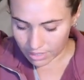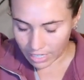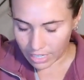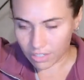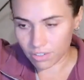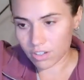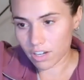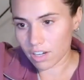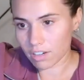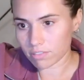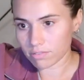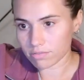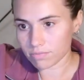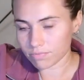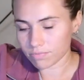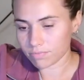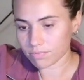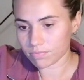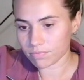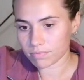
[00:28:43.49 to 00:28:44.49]
I don't know.
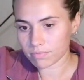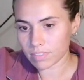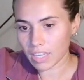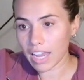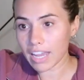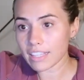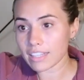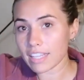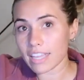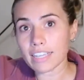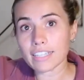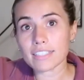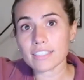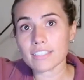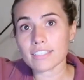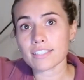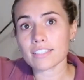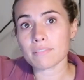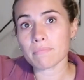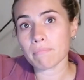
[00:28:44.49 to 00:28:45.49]
I like
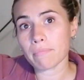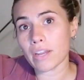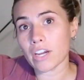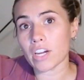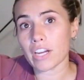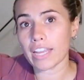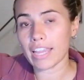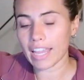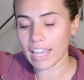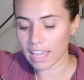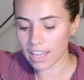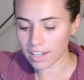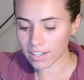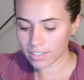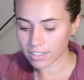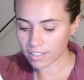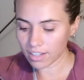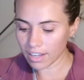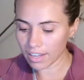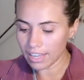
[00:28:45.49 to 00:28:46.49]

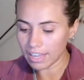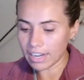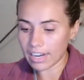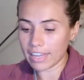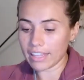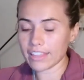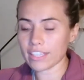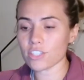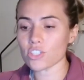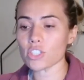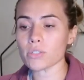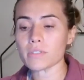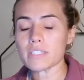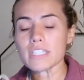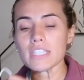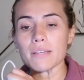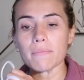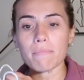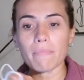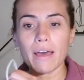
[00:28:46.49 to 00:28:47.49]
Marianne, and I think she
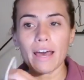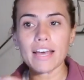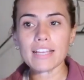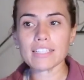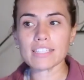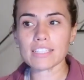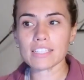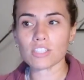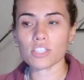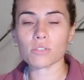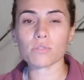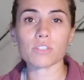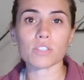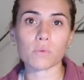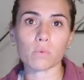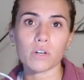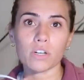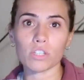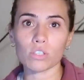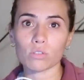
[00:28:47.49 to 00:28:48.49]
was the best. She was
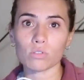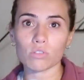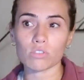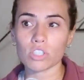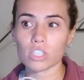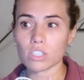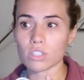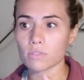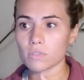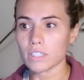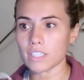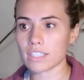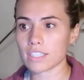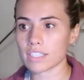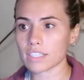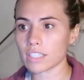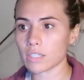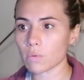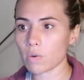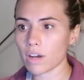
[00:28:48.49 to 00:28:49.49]
the one who just
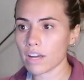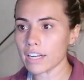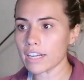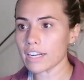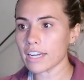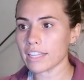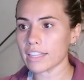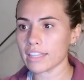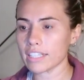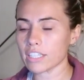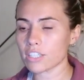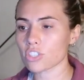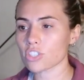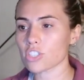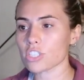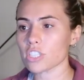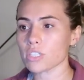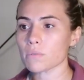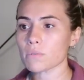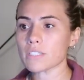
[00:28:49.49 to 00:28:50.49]
recently won. I think
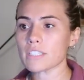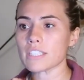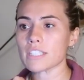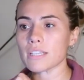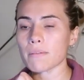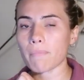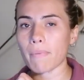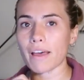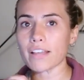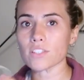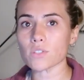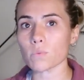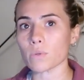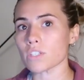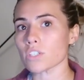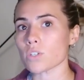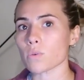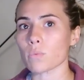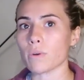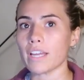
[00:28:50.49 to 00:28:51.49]
she was the best
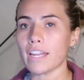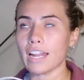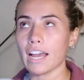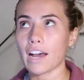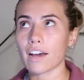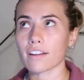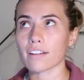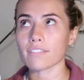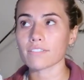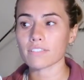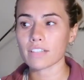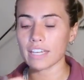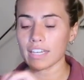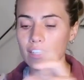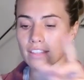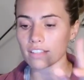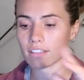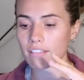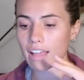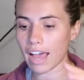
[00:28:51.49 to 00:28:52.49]
one to win out of
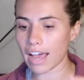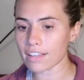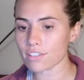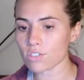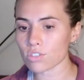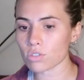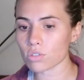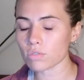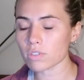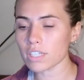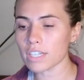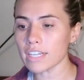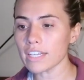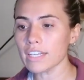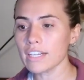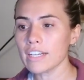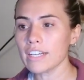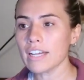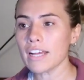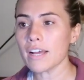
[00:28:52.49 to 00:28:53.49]
like the last
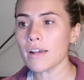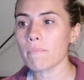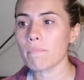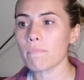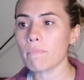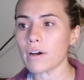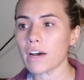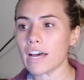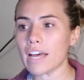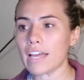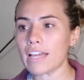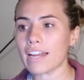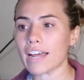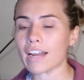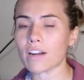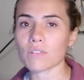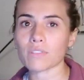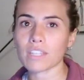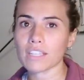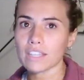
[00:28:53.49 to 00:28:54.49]
three, but
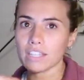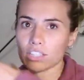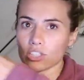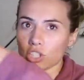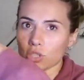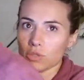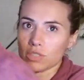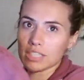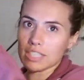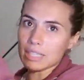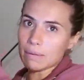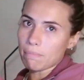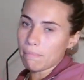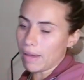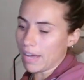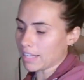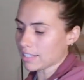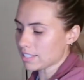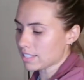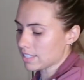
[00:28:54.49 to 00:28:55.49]
I don't think that she was the
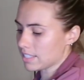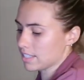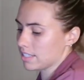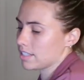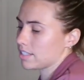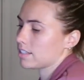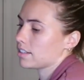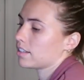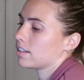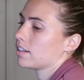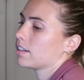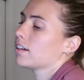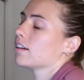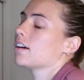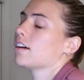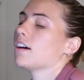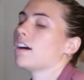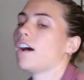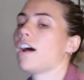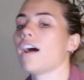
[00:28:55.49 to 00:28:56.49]
best
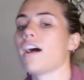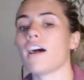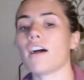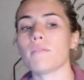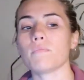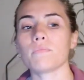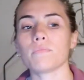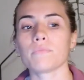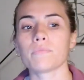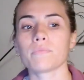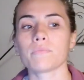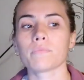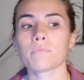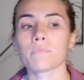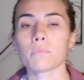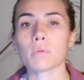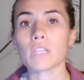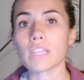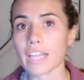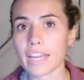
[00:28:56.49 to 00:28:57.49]

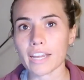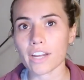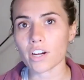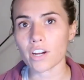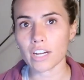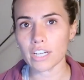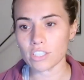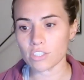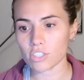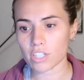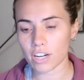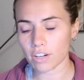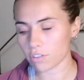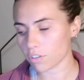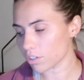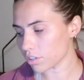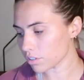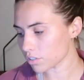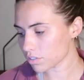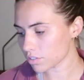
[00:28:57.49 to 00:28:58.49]
player in
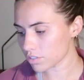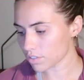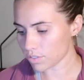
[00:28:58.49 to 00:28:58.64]
general.